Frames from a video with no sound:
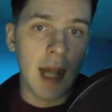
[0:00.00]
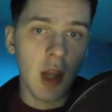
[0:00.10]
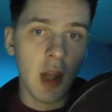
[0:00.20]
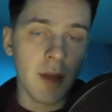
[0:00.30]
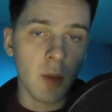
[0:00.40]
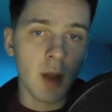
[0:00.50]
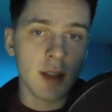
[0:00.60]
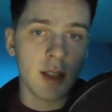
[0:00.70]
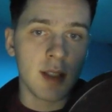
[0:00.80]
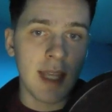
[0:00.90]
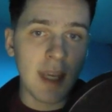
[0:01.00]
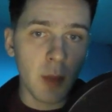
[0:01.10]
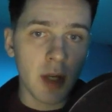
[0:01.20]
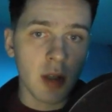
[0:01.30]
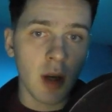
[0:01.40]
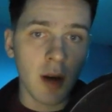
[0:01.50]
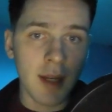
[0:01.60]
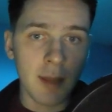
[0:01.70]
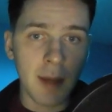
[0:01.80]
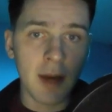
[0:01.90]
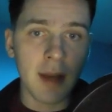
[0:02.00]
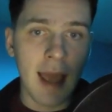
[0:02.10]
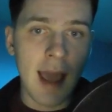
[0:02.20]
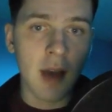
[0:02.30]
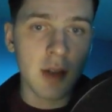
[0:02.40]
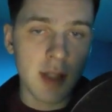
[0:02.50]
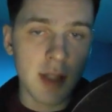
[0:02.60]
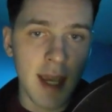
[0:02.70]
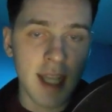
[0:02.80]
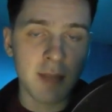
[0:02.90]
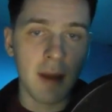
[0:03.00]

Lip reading: Hello everyone, today we are talking about LCX,